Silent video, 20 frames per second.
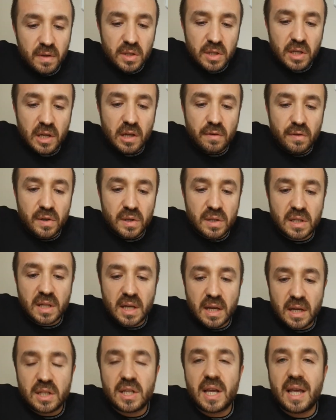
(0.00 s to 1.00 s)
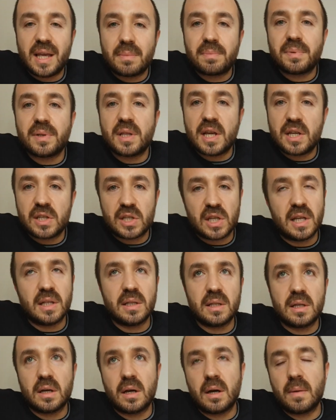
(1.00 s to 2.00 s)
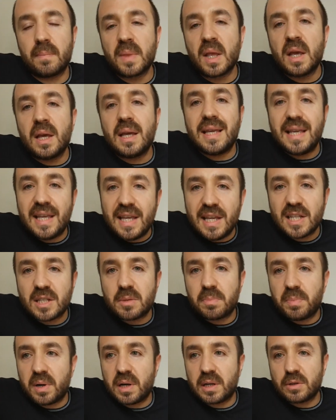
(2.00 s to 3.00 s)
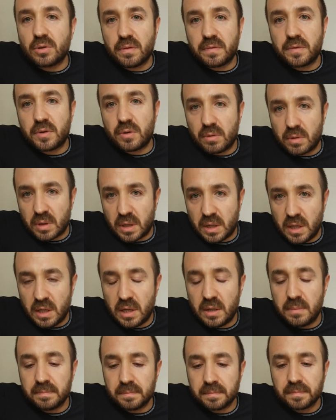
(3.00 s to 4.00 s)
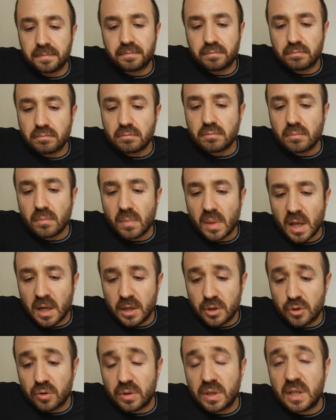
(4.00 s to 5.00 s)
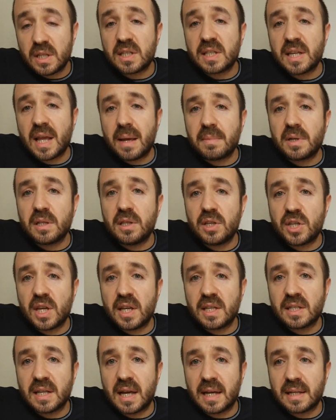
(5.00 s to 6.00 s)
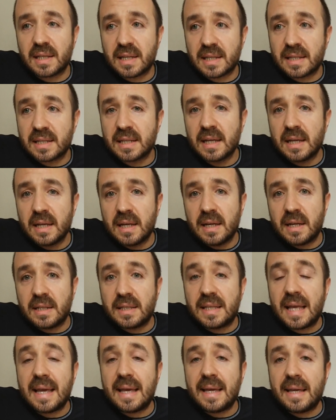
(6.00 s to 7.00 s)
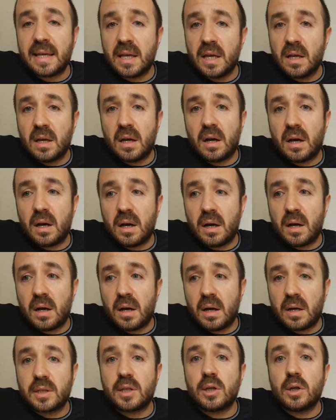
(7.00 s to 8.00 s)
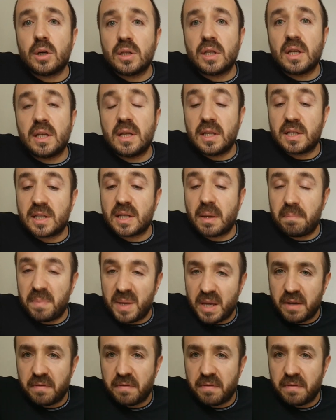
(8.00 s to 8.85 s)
series, they take place in the east part of Turkey. So this same cliche is like this. It's a big